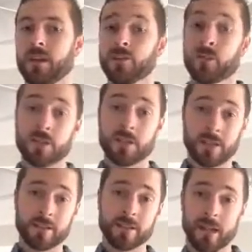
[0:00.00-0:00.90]
So you're going to
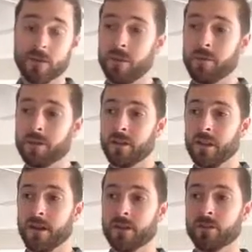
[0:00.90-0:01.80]
take the diagramming,
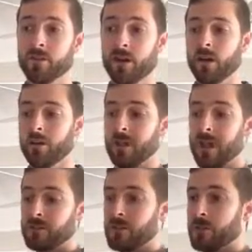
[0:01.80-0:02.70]
and I'm going to
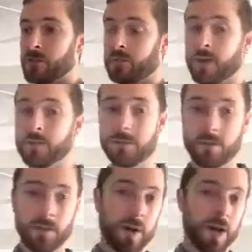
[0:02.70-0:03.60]
ask you to do a very
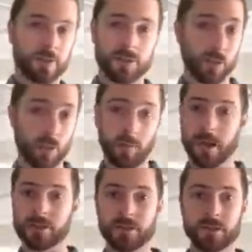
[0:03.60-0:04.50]
specific passage, short
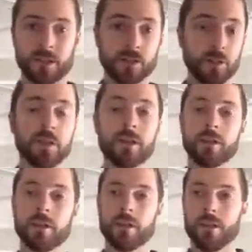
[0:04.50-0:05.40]
passage, each
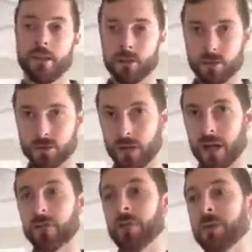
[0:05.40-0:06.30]
week. You'll
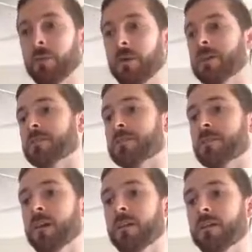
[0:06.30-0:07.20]
diagram that
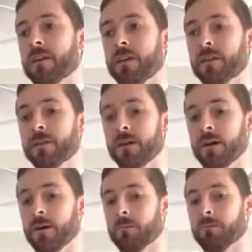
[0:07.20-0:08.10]
passage and then
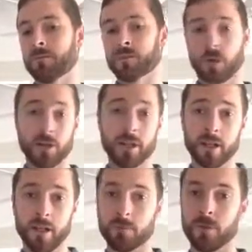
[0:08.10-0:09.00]
turn it
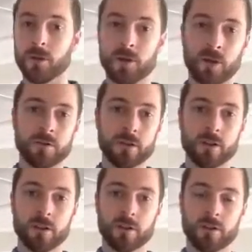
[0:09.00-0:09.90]
in, upload it
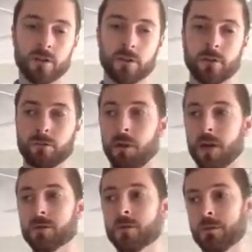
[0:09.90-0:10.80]
onto your
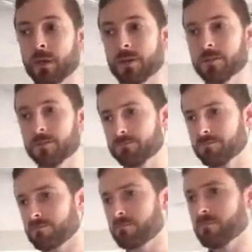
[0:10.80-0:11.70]
MyUM page.
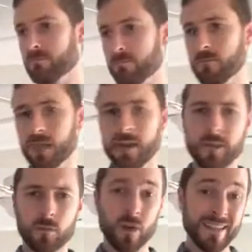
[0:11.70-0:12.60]
And
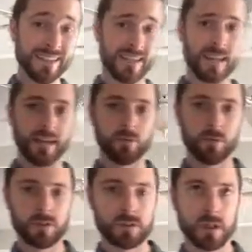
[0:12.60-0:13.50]
then every
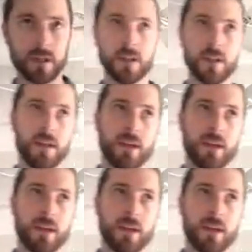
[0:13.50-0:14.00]
Wednesday,